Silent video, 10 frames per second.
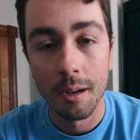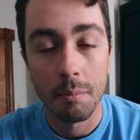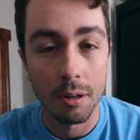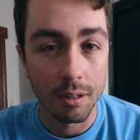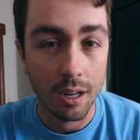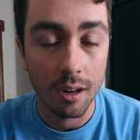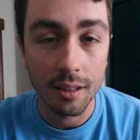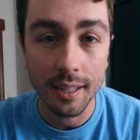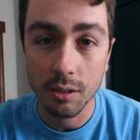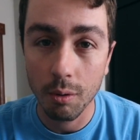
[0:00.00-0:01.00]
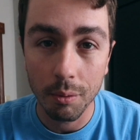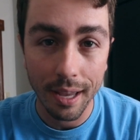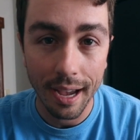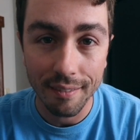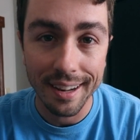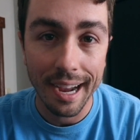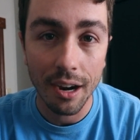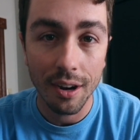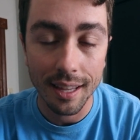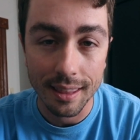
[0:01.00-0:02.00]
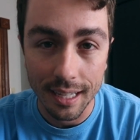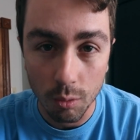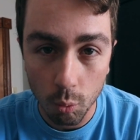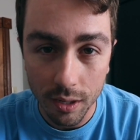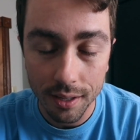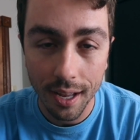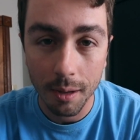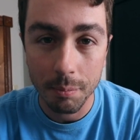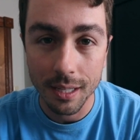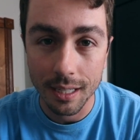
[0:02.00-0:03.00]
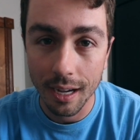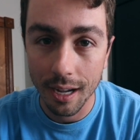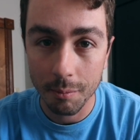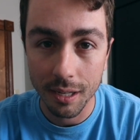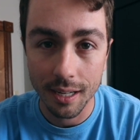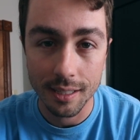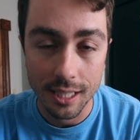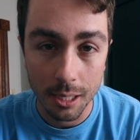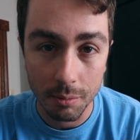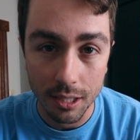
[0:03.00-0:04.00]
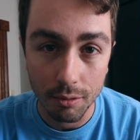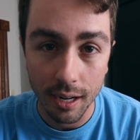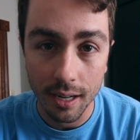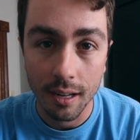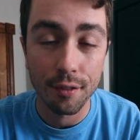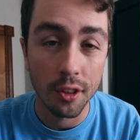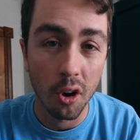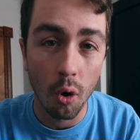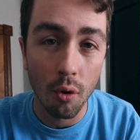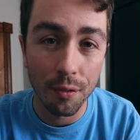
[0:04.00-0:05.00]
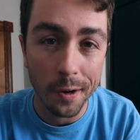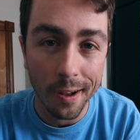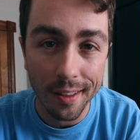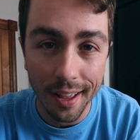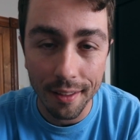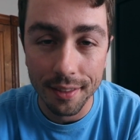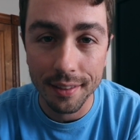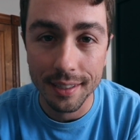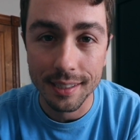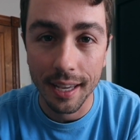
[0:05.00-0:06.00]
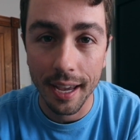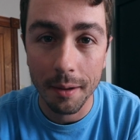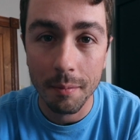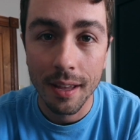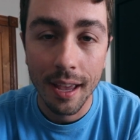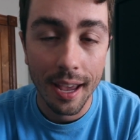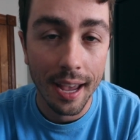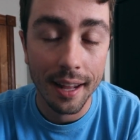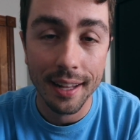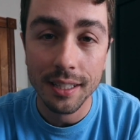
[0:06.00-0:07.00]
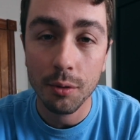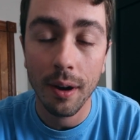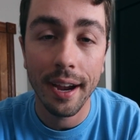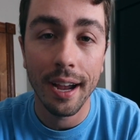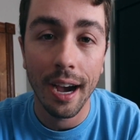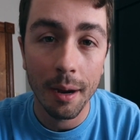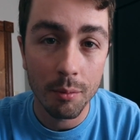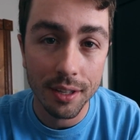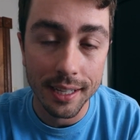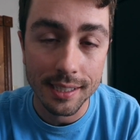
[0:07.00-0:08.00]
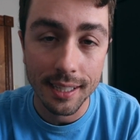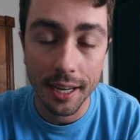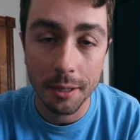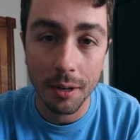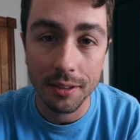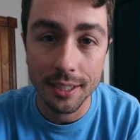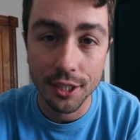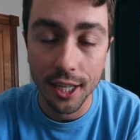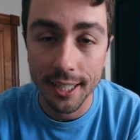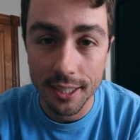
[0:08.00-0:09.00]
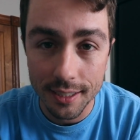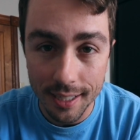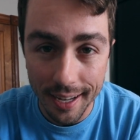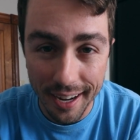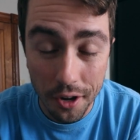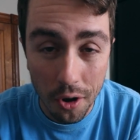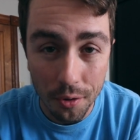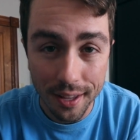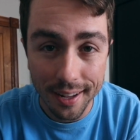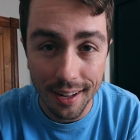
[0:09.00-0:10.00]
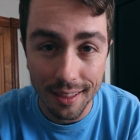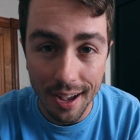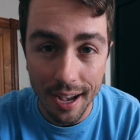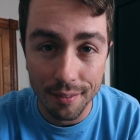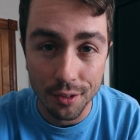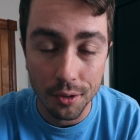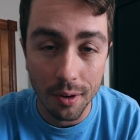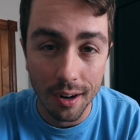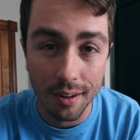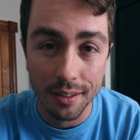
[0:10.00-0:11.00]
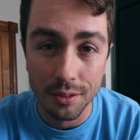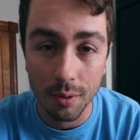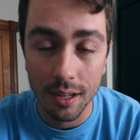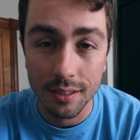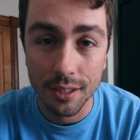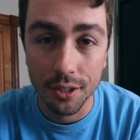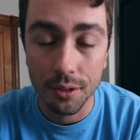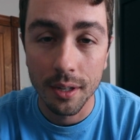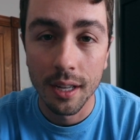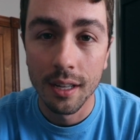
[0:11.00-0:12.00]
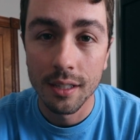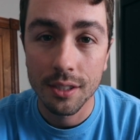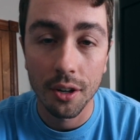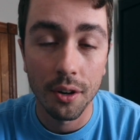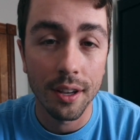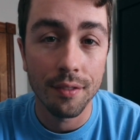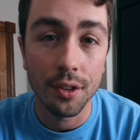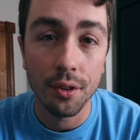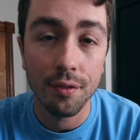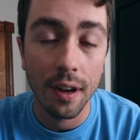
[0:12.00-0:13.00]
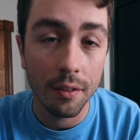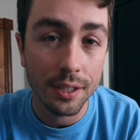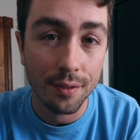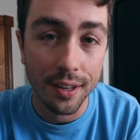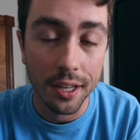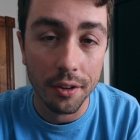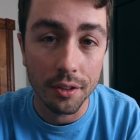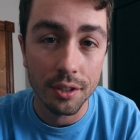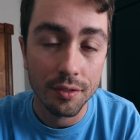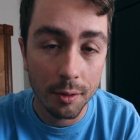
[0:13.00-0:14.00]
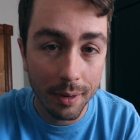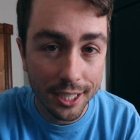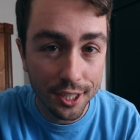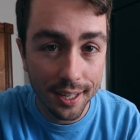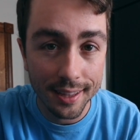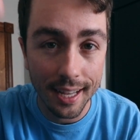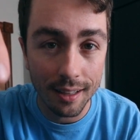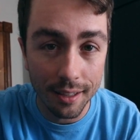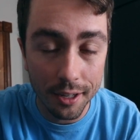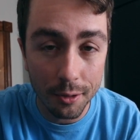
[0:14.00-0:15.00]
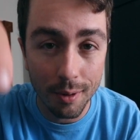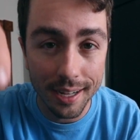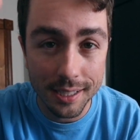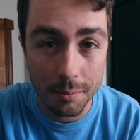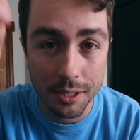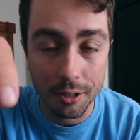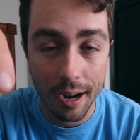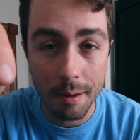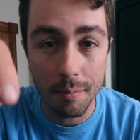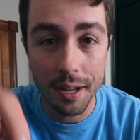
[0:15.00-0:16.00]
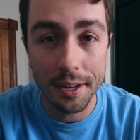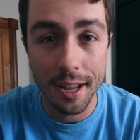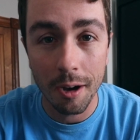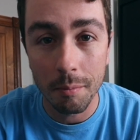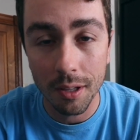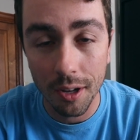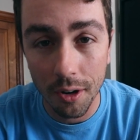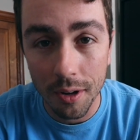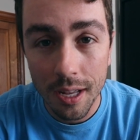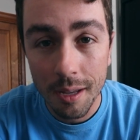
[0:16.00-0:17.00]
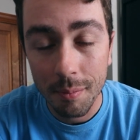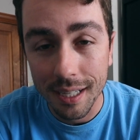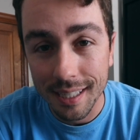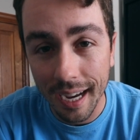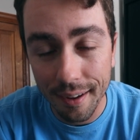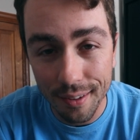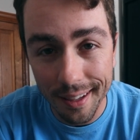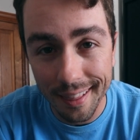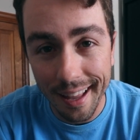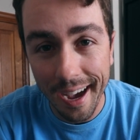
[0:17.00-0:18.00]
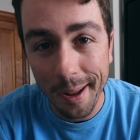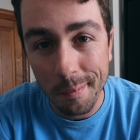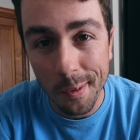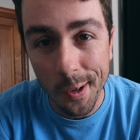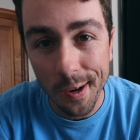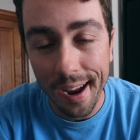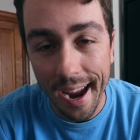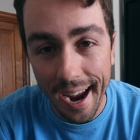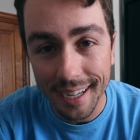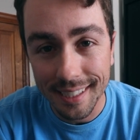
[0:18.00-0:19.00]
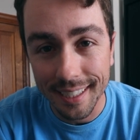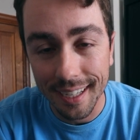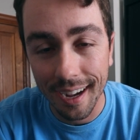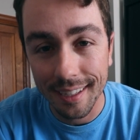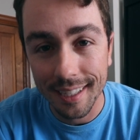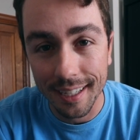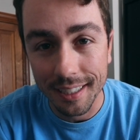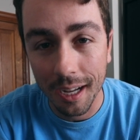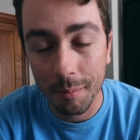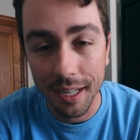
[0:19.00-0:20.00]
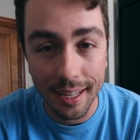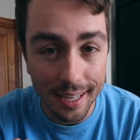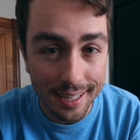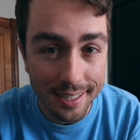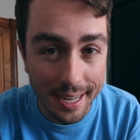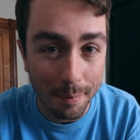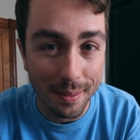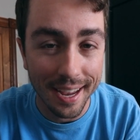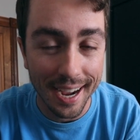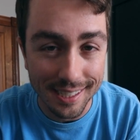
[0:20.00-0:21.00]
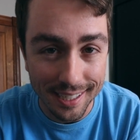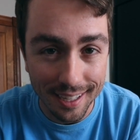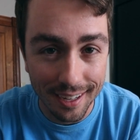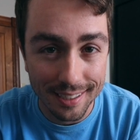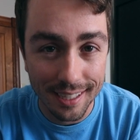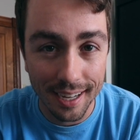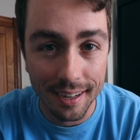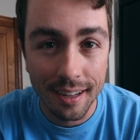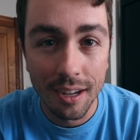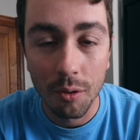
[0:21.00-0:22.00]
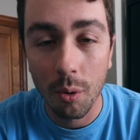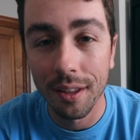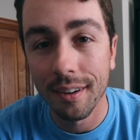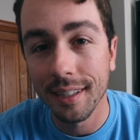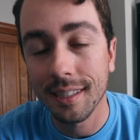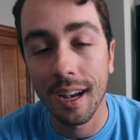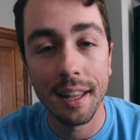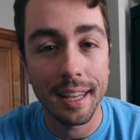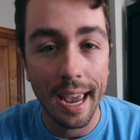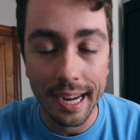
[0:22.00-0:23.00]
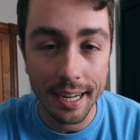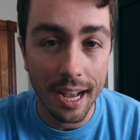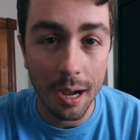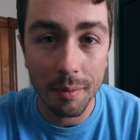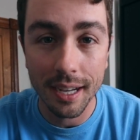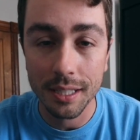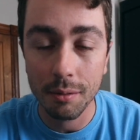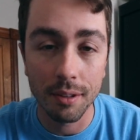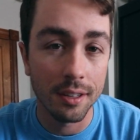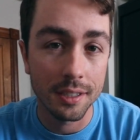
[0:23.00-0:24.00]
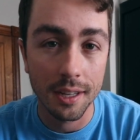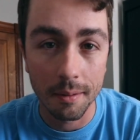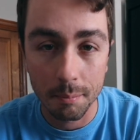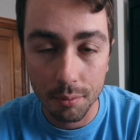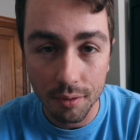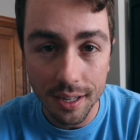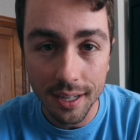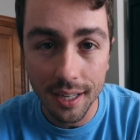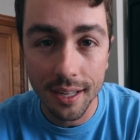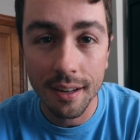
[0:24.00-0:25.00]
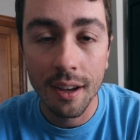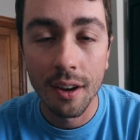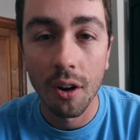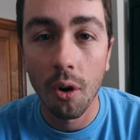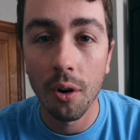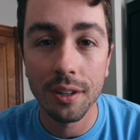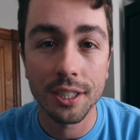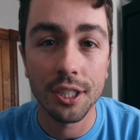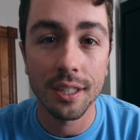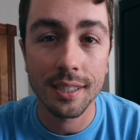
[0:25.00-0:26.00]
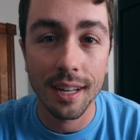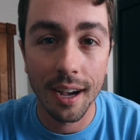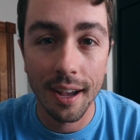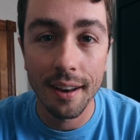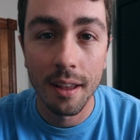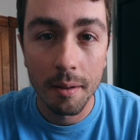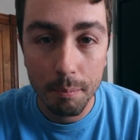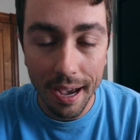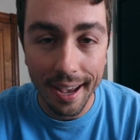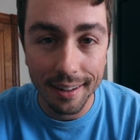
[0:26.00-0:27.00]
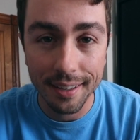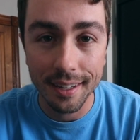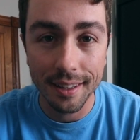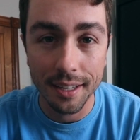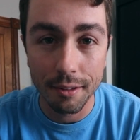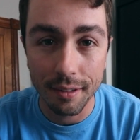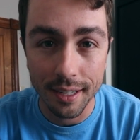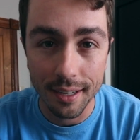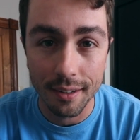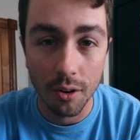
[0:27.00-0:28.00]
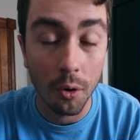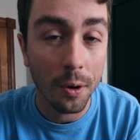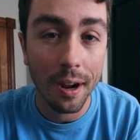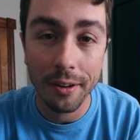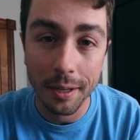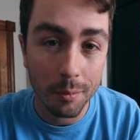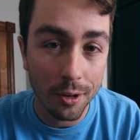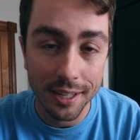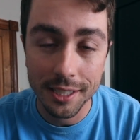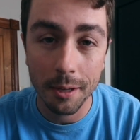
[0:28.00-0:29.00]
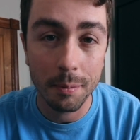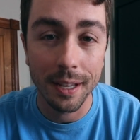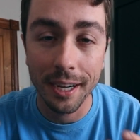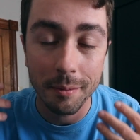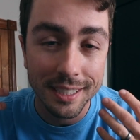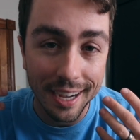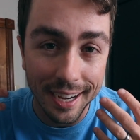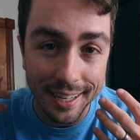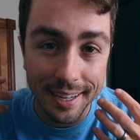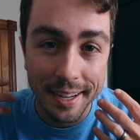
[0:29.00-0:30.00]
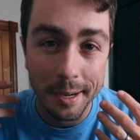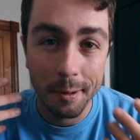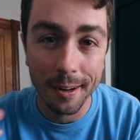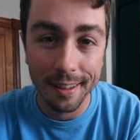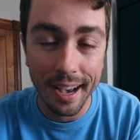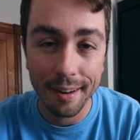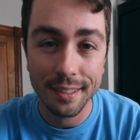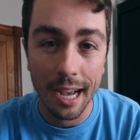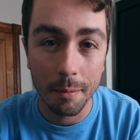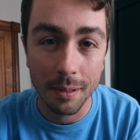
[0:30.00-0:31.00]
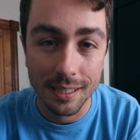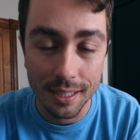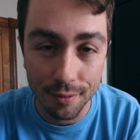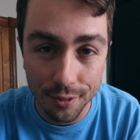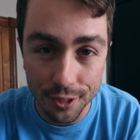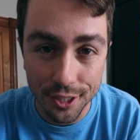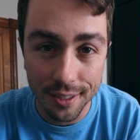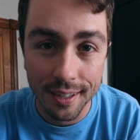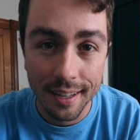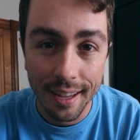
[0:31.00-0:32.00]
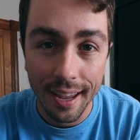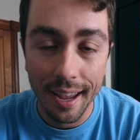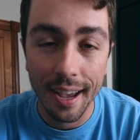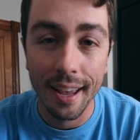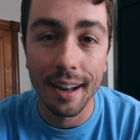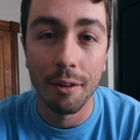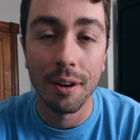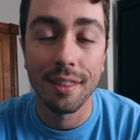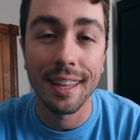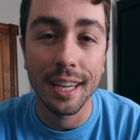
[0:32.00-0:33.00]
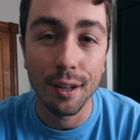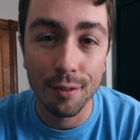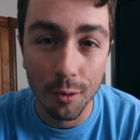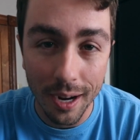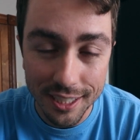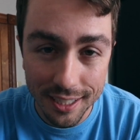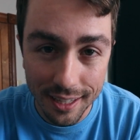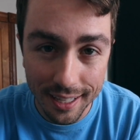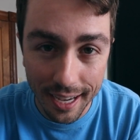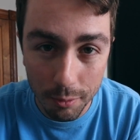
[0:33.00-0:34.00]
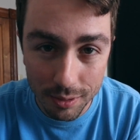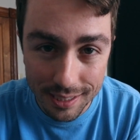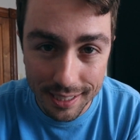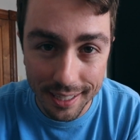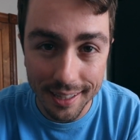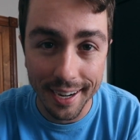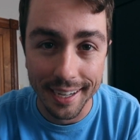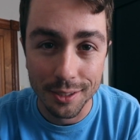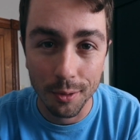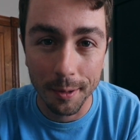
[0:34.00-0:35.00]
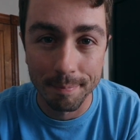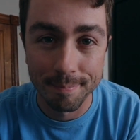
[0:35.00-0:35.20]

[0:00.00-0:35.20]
But regardless, what we have now I think will help the economy, and it's going to be great for the overall health of this game. And that's why I'm really excited about these changes, and I know that a lot of you are as well too. So if you found this video useful, make sure to hit that little red subscribe button down below, because I have a lot more Axie content coming, in-depth Axie content, whether it's on the economics, whether it's on breeding, or it's just on battling in the arena, or how to get more SLP. I'm going to be talking about a lot of topics in the future, and I want to thank you for watching to the end. We'll see you in the next one.